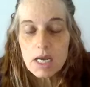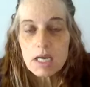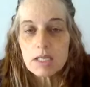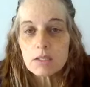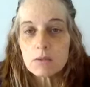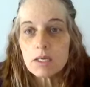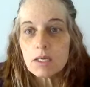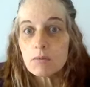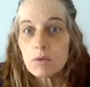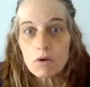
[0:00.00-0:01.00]
and so
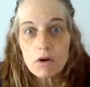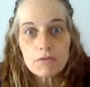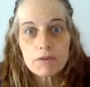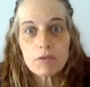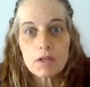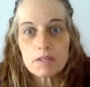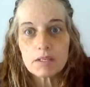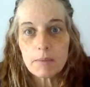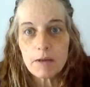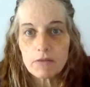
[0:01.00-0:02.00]
he would often fall
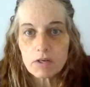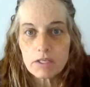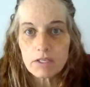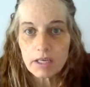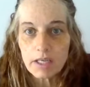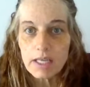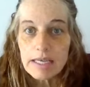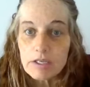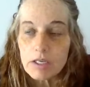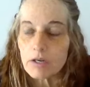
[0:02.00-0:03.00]
asleep after
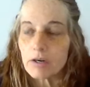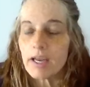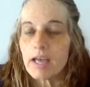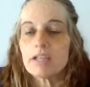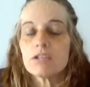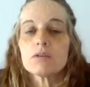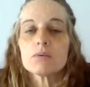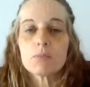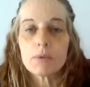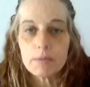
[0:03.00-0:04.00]
ejaculation or he had issues
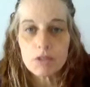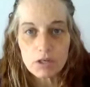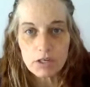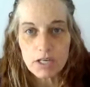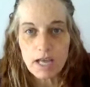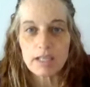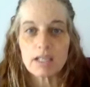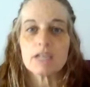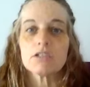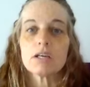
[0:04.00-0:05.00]
with premature
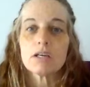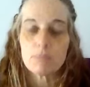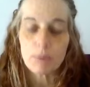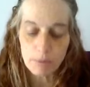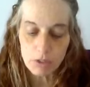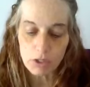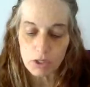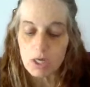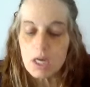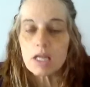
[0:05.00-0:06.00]
ejaculation and
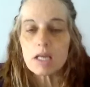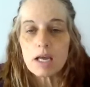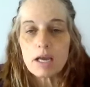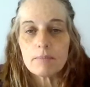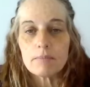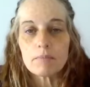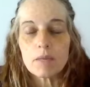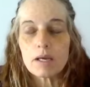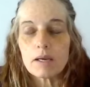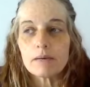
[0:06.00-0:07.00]
premature um,
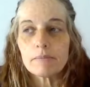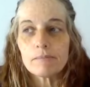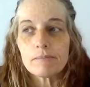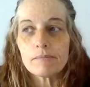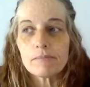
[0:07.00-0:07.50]
um,